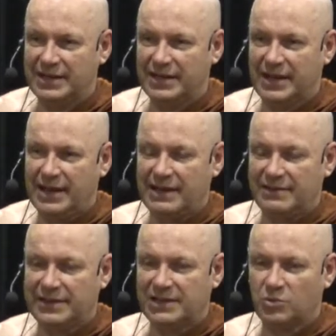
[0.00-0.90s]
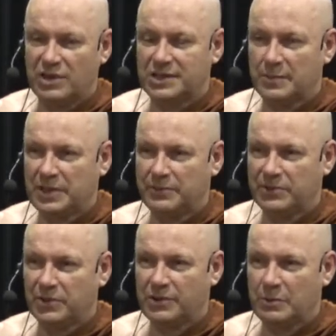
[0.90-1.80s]
Uh, I think that's why some people
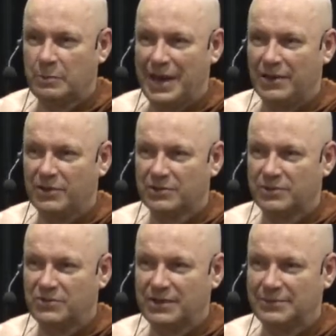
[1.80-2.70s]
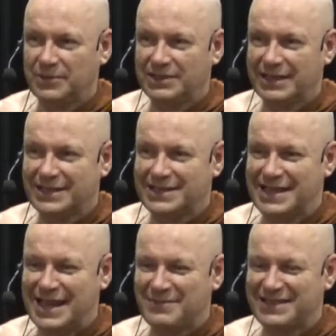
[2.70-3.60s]
don't come back on the retreat because they hear the
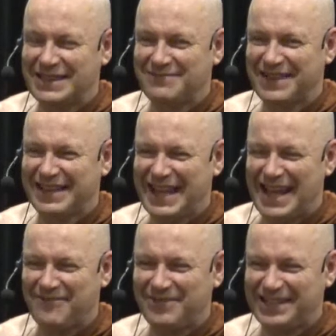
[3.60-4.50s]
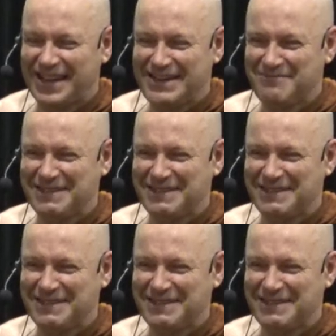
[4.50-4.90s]
same simile every time.